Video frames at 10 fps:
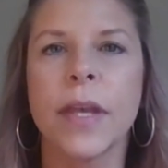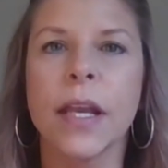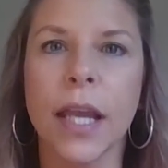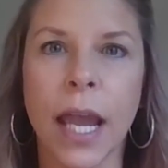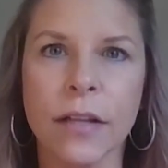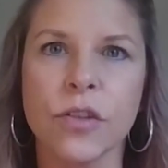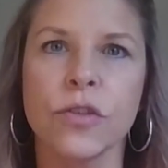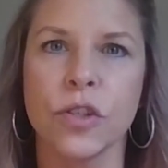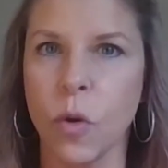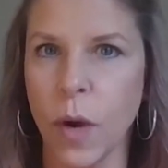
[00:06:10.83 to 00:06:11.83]
getting
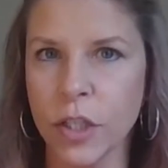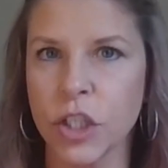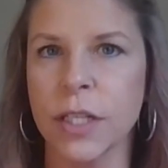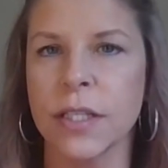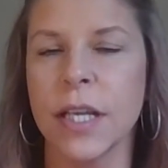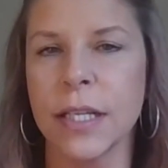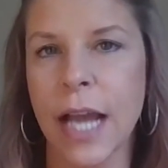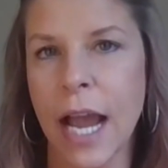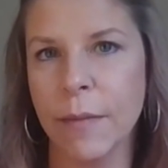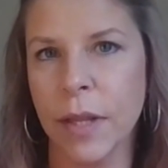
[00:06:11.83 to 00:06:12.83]
answers to questions in a
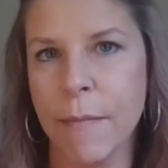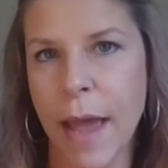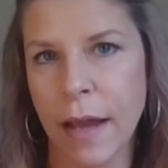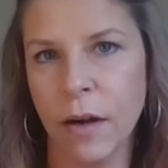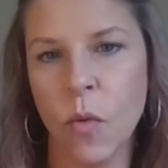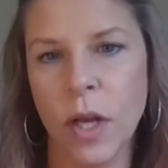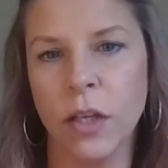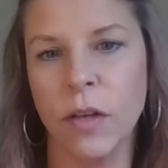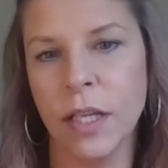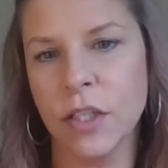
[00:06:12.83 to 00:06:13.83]
timely manner
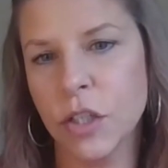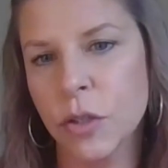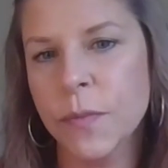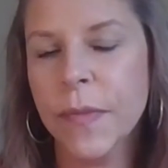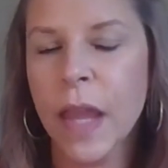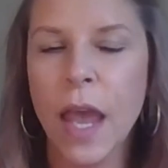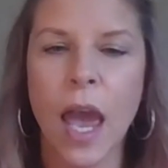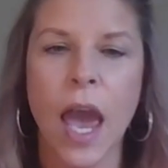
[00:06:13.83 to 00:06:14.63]
when you need to.